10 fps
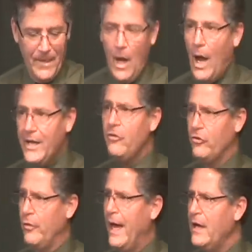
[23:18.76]
Now, I could
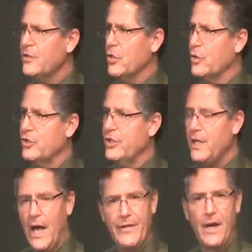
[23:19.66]
do that as a
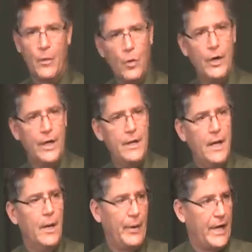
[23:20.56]
Christian, not that I would,
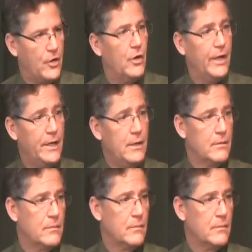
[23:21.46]
but I could.